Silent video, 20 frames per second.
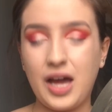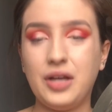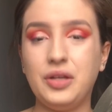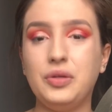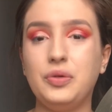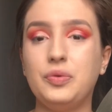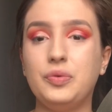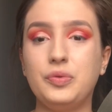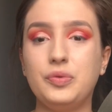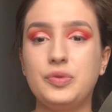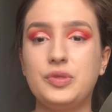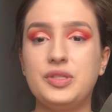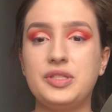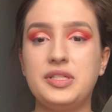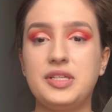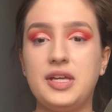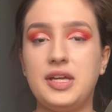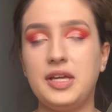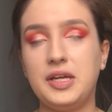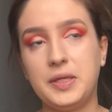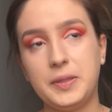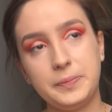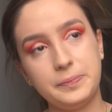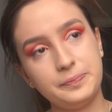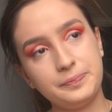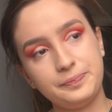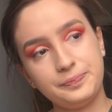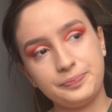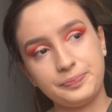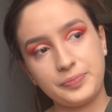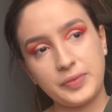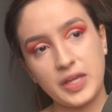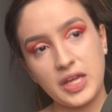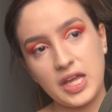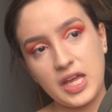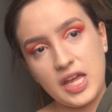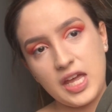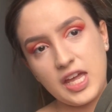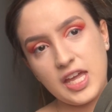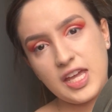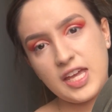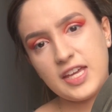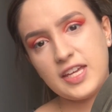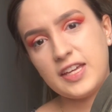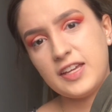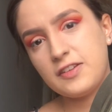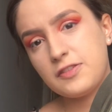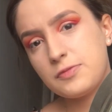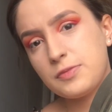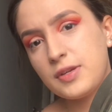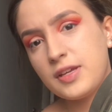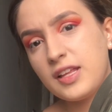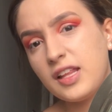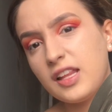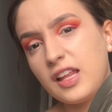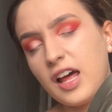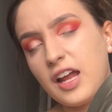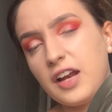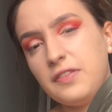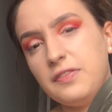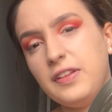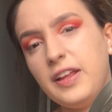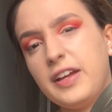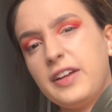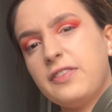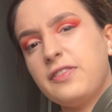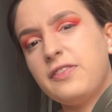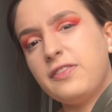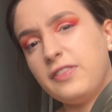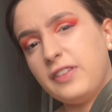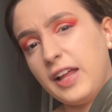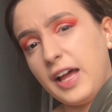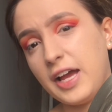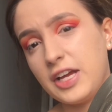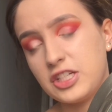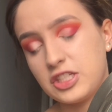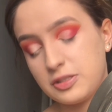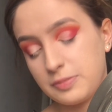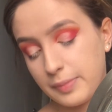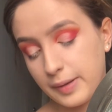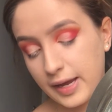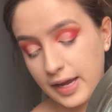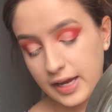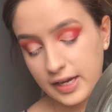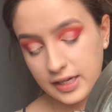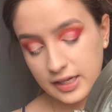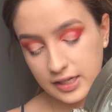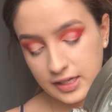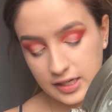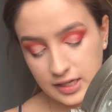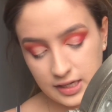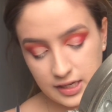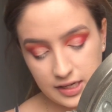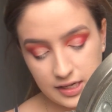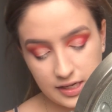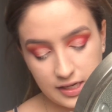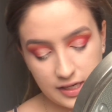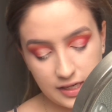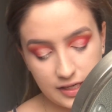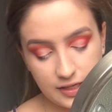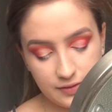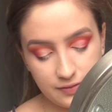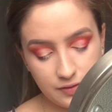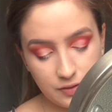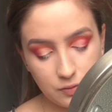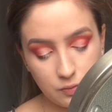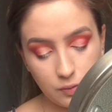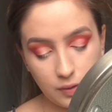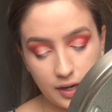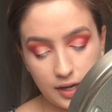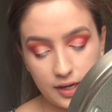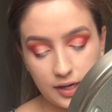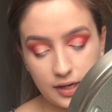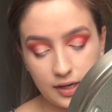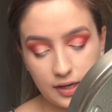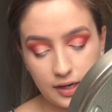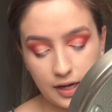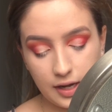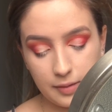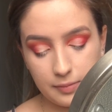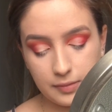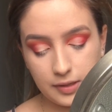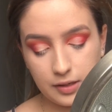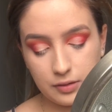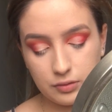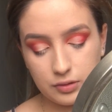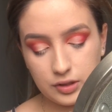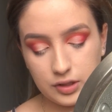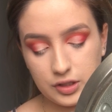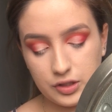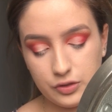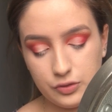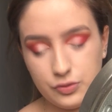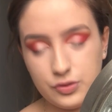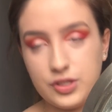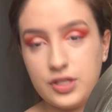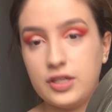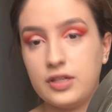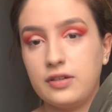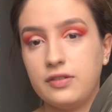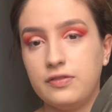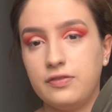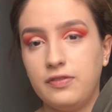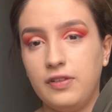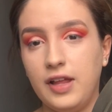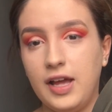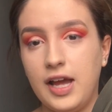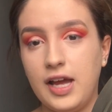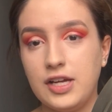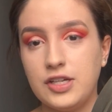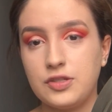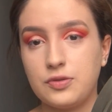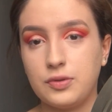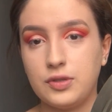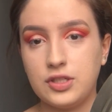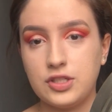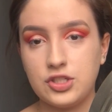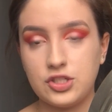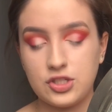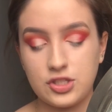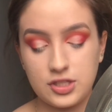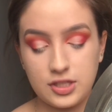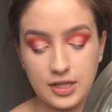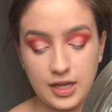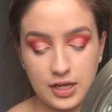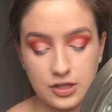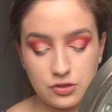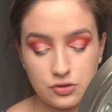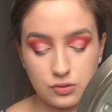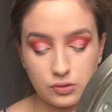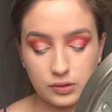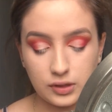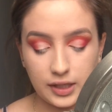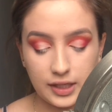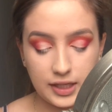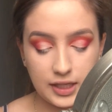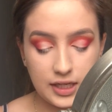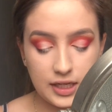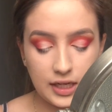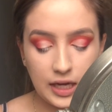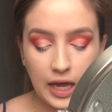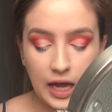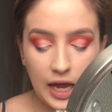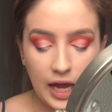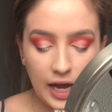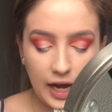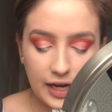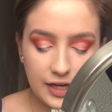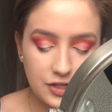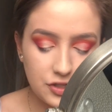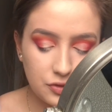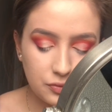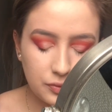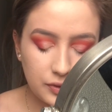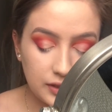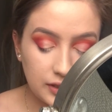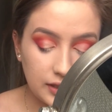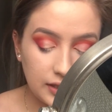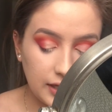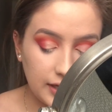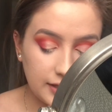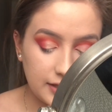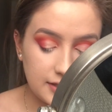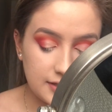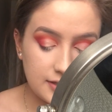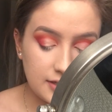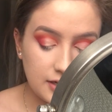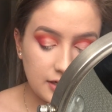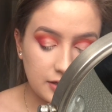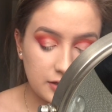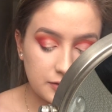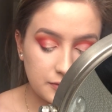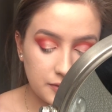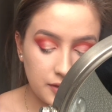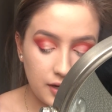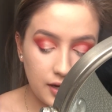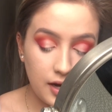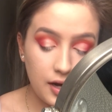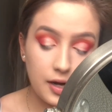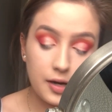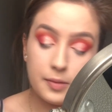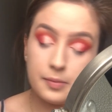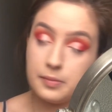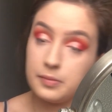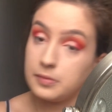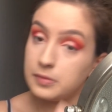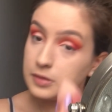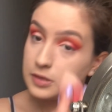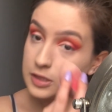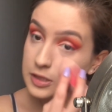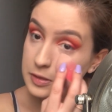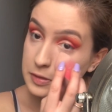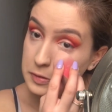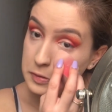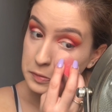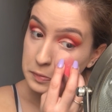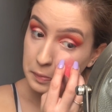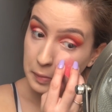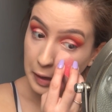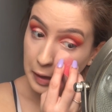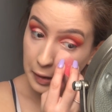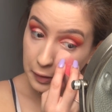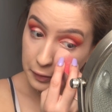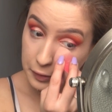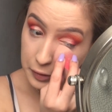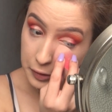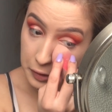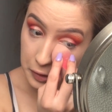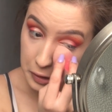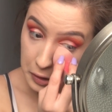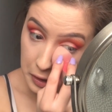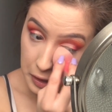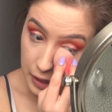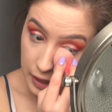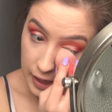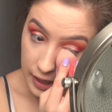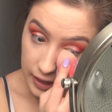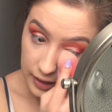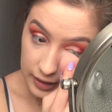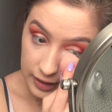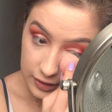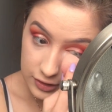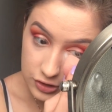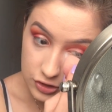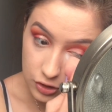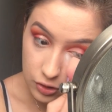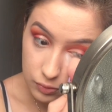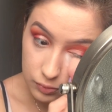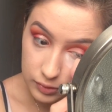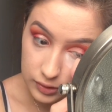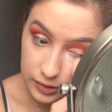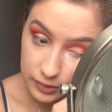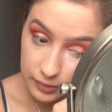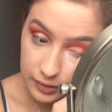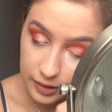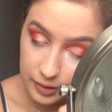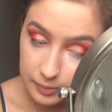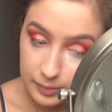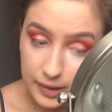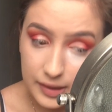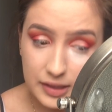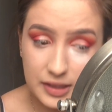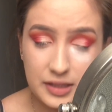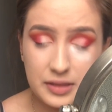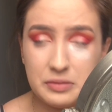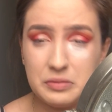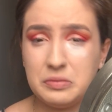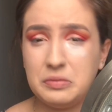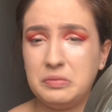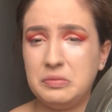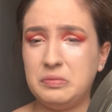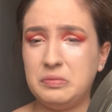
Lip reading: do you say it? It gives me a lot of like flashback, even when I'm not really using a flash, when it's just natural lighting. I don't really like the setting powder, and I don't really recommend it.